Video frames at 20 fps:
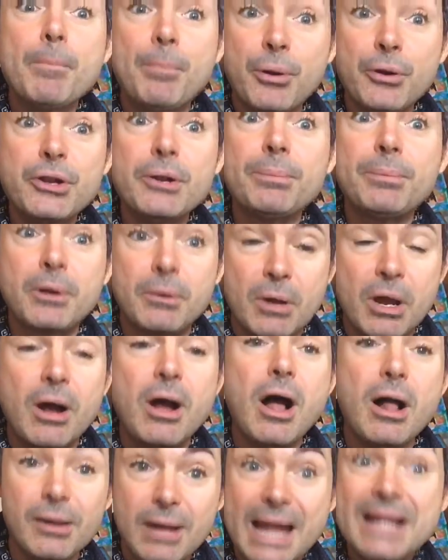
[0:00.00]

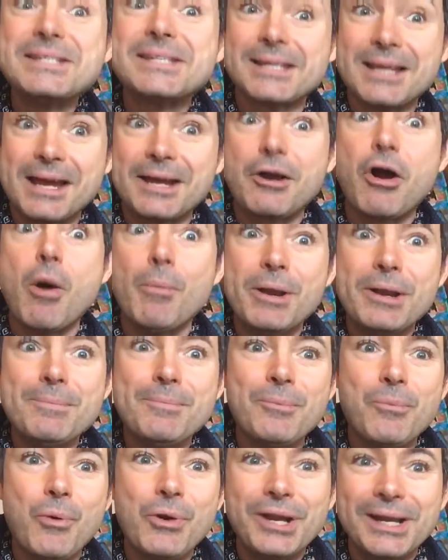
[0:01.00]
I'll answer that
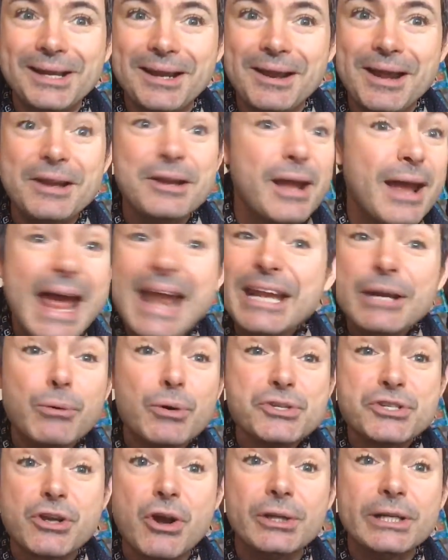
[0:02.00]
comment when I get, and
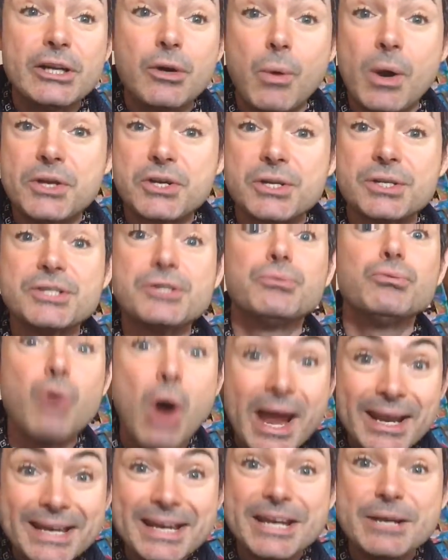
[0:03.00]
anyone's got any questions,
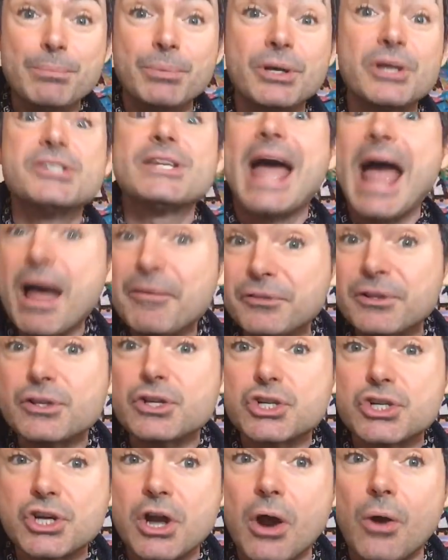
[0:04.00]
write it in, because after the
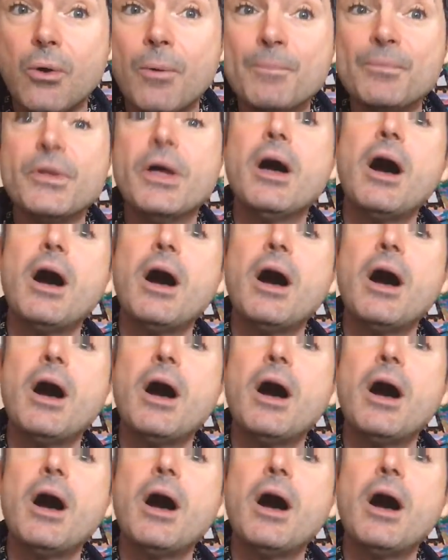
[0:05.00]
show,